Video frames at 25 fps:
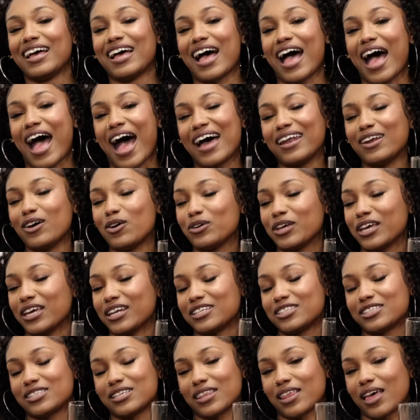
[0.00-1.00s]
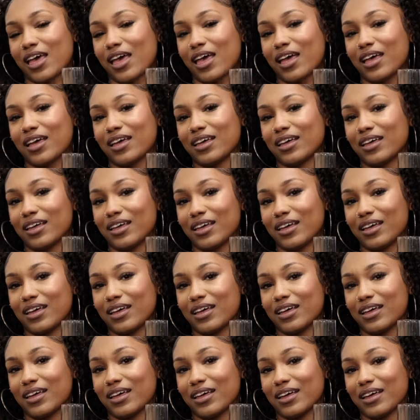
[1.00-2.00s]
it is, I don't but get I like into them that. too.
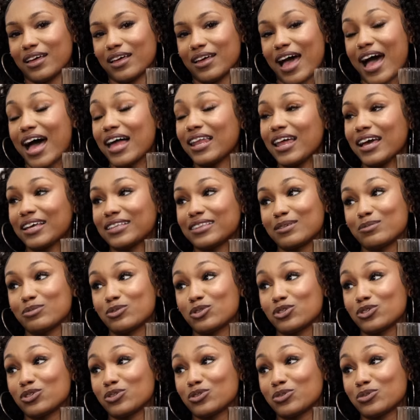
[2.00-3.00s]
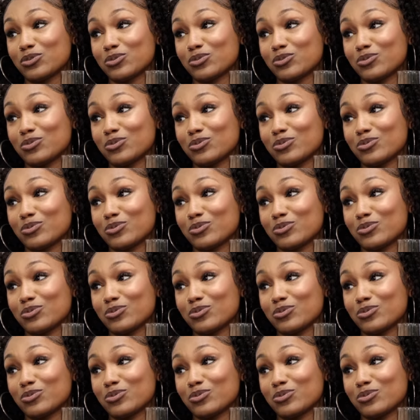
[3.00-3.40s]
I like them too. I